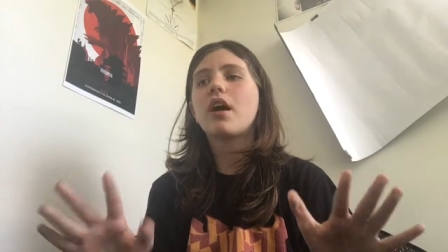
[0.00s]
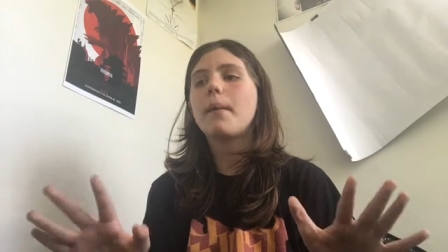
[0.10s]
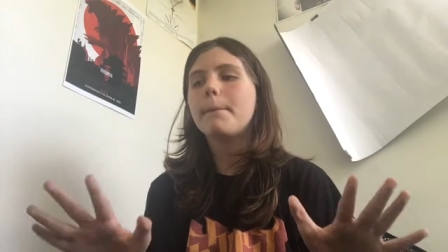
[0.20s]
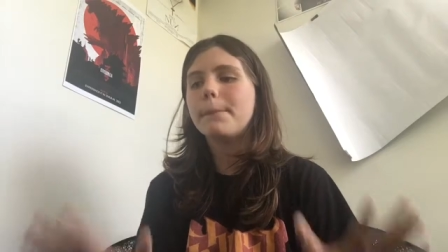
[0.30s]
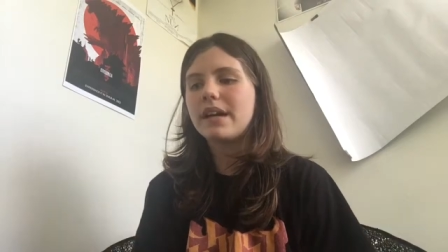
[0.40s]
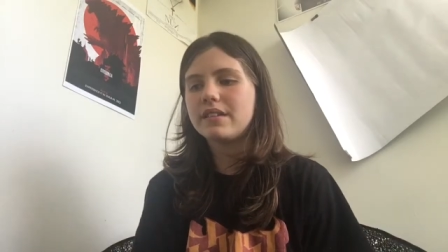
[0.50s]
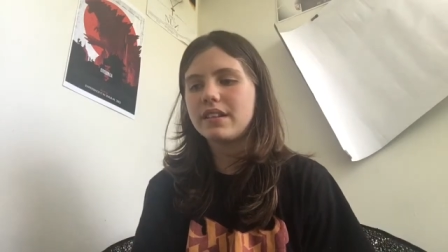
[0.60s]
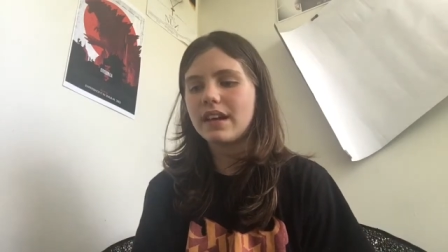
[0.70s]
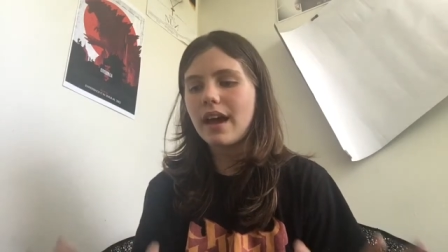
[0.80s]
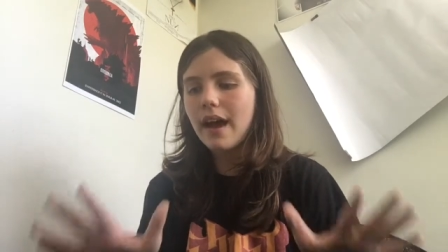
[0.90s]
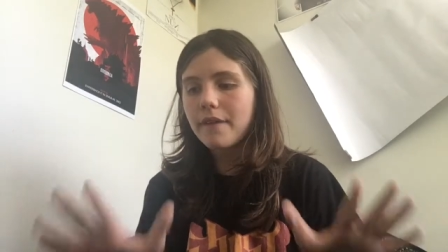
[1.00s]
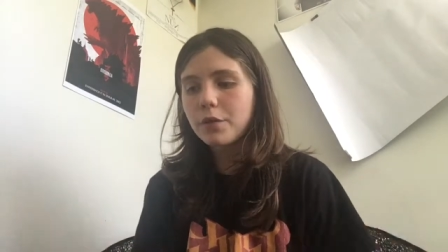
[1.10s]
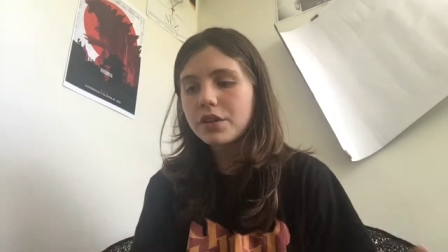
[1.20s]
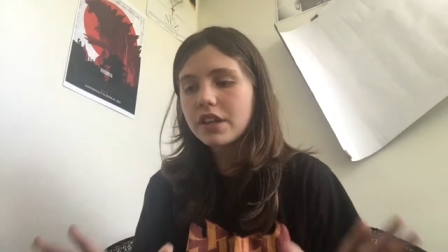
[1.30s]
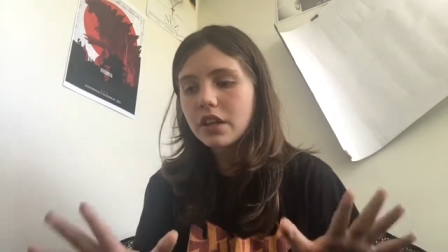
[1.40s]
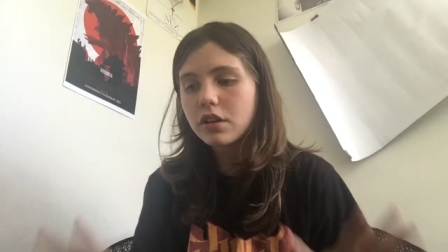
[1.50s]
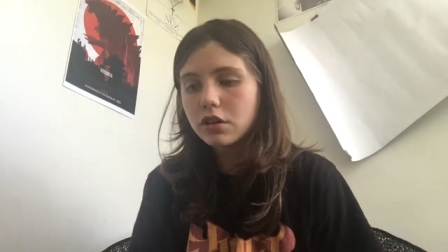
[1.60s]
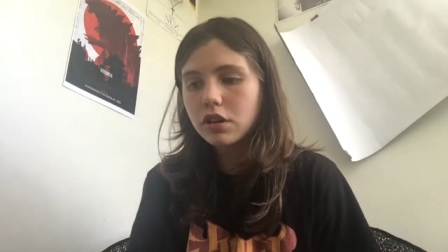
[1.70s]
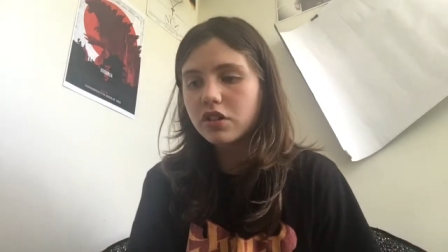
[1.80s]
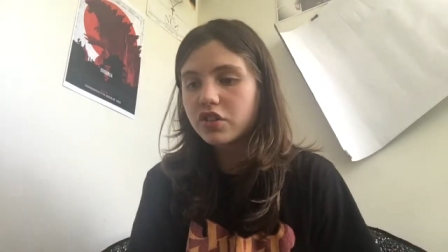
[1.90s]
amazing. Everything
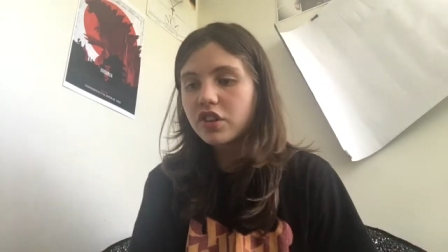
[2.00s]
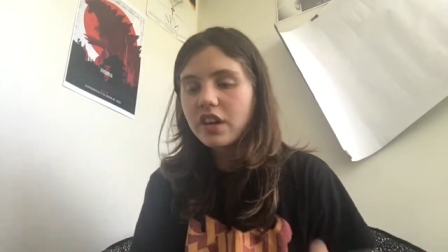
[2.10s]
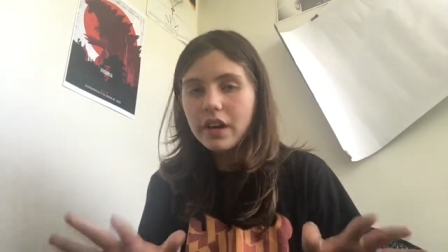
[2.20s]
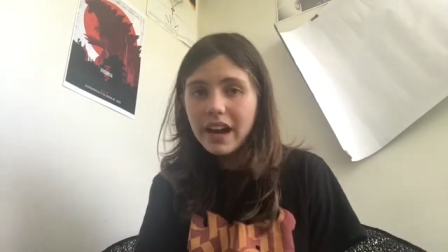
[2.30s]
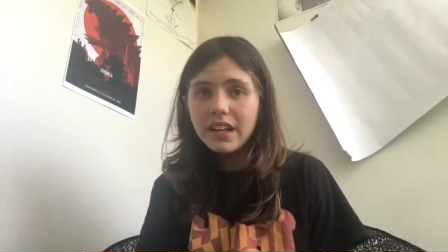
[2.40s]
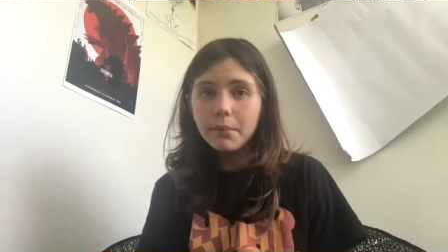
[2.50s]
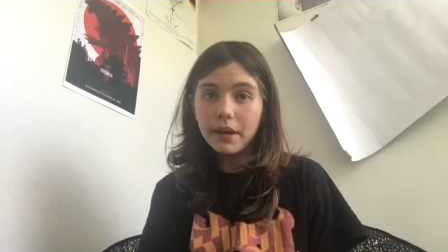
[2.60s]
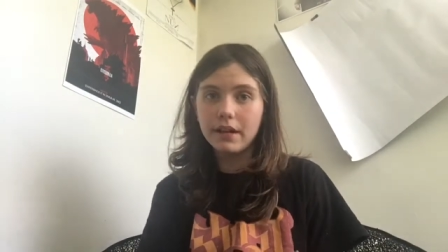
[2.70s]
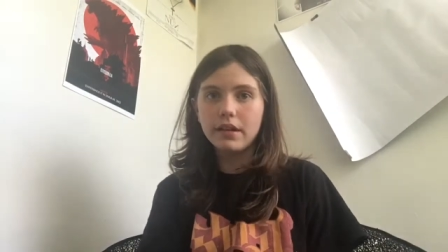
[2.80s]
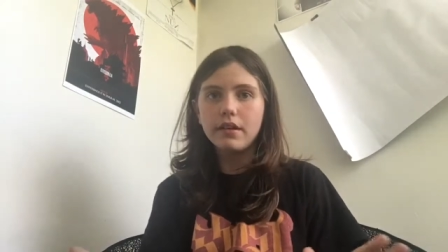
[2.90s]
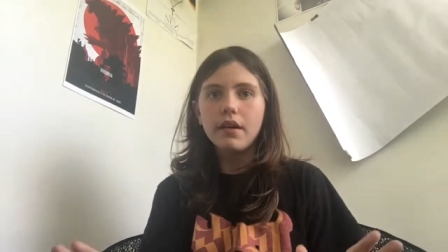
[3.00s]
looks animated,